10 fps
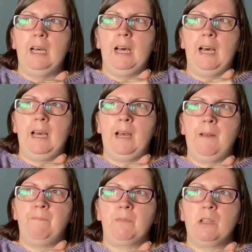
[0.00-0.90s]

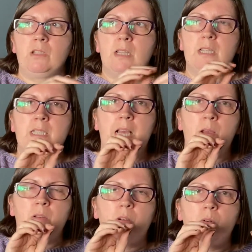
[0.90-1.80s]
So they
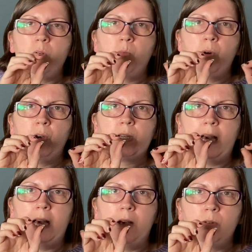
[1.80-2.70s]
say work
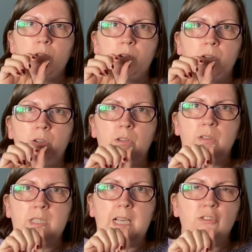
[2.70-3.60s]
out the
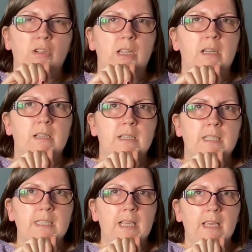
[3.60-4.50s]
tension and to
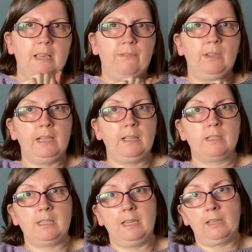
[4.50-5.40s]
see if you need
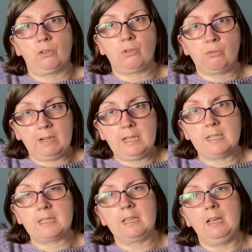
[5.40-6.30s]
to
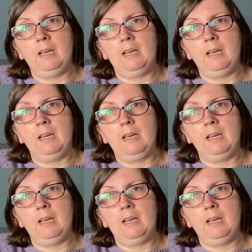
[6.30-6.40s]
increase